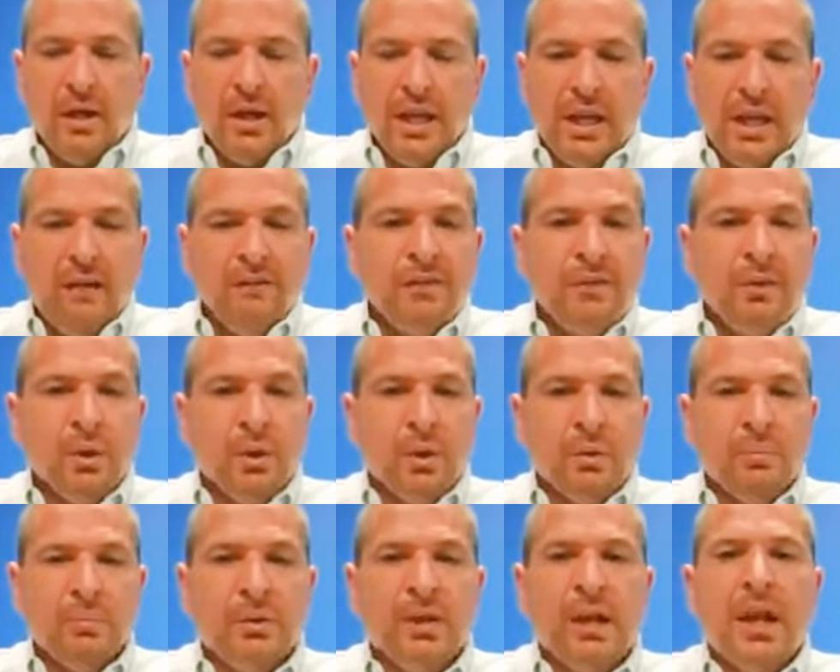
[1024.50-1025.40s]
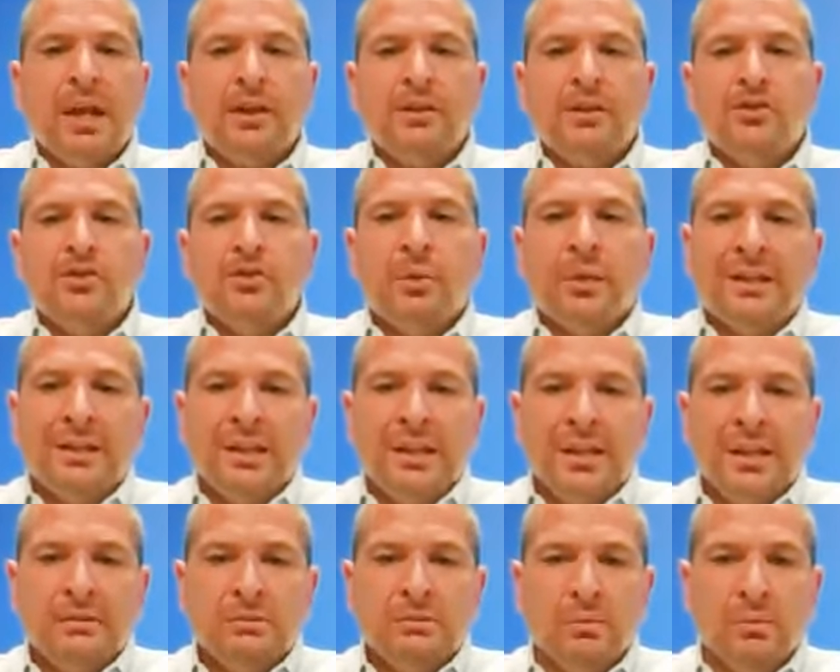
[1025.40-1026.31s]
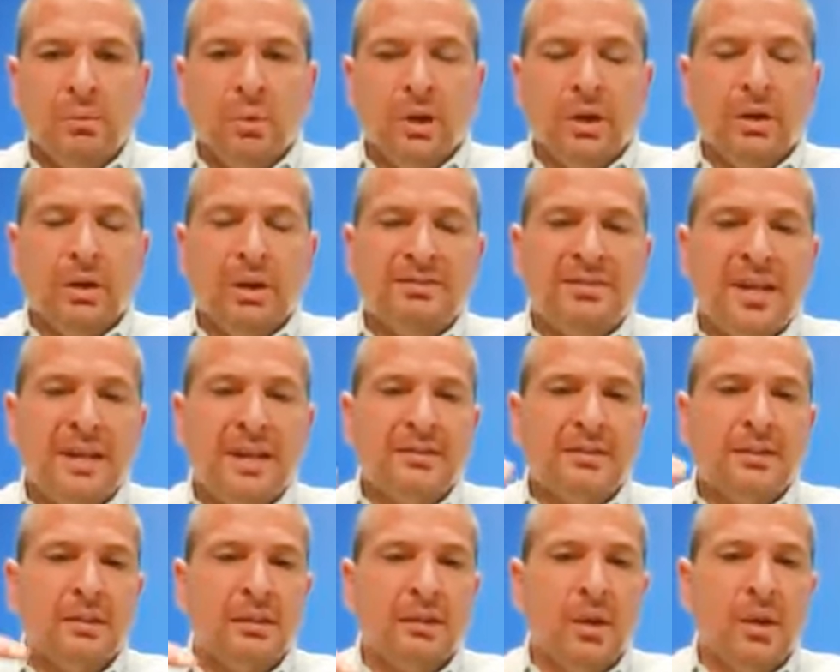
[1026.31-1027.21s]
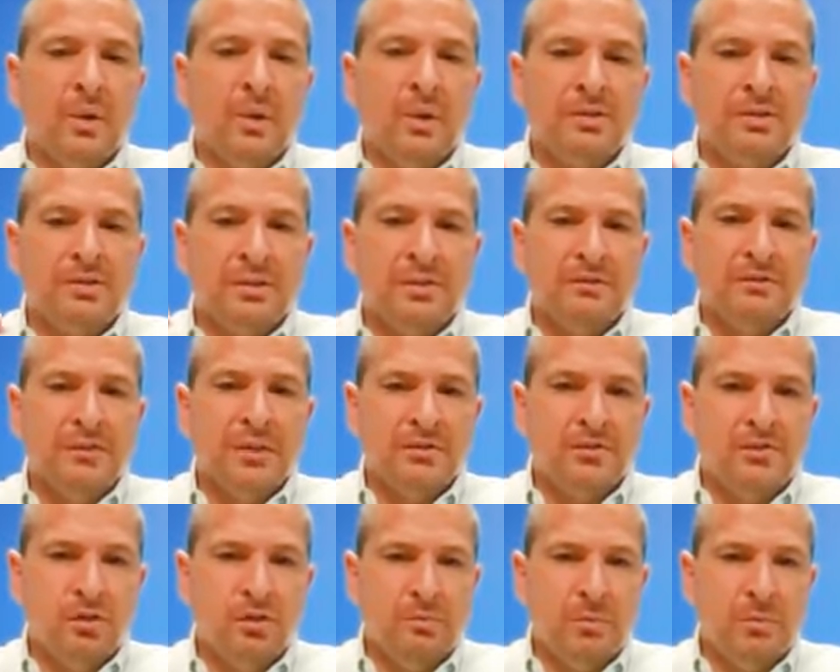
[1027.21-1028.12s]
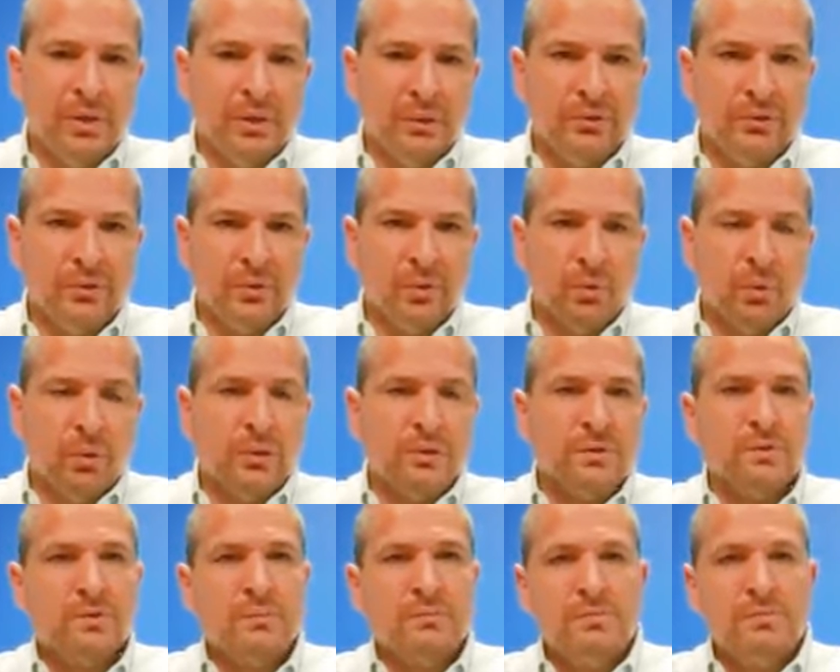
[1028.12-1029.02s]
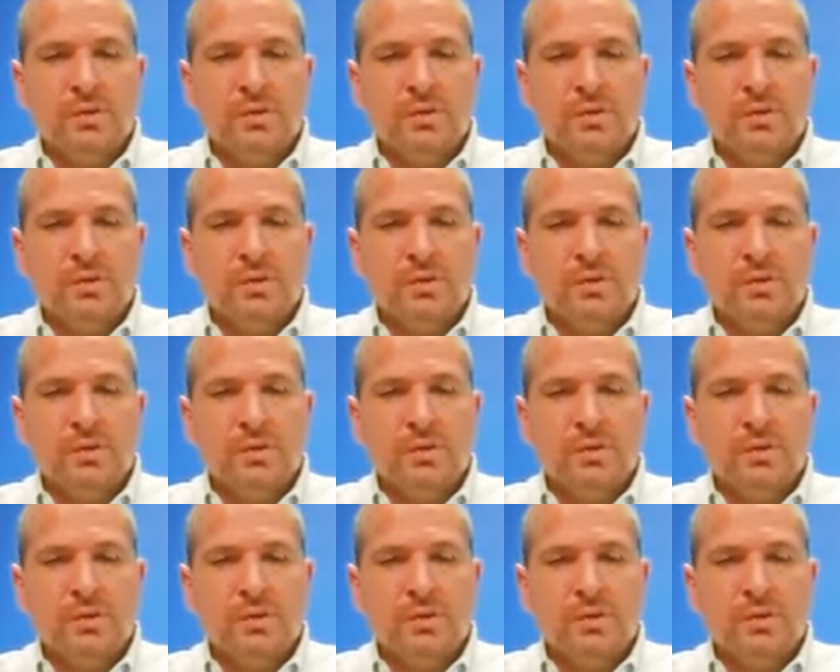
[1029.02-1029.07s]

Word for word: If you are applying jointly, we're going to take the lowest of the two middle scores.